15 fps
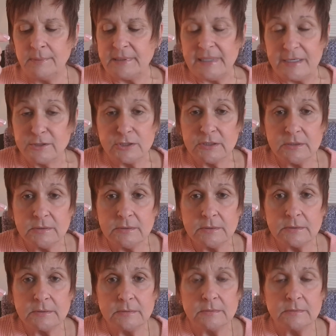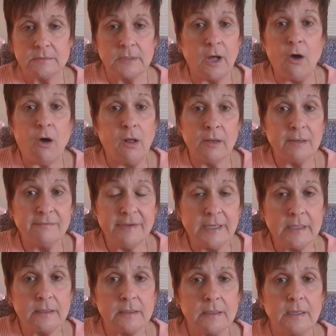obsessions, the all of
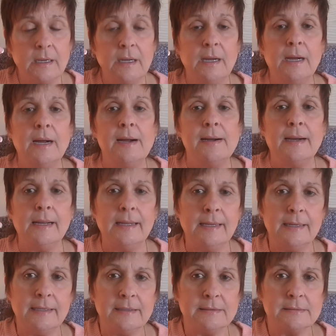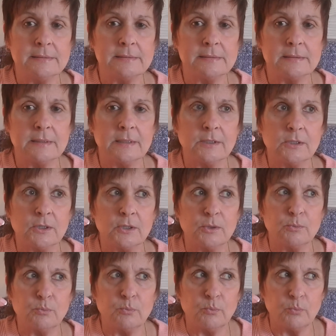it is
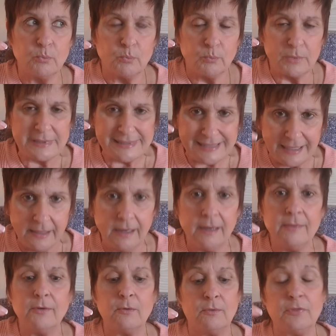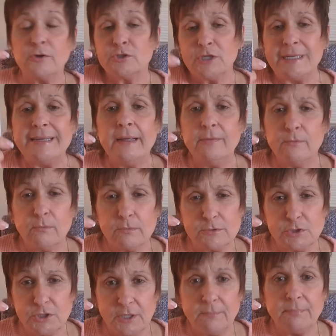sinking their they're sinking their
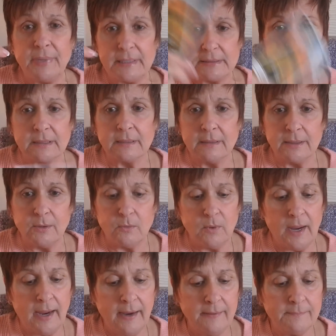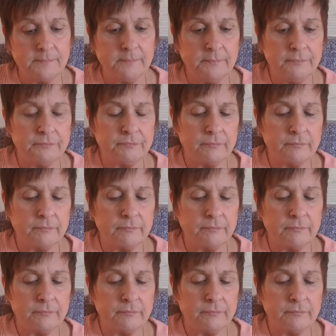own ship basically, okay?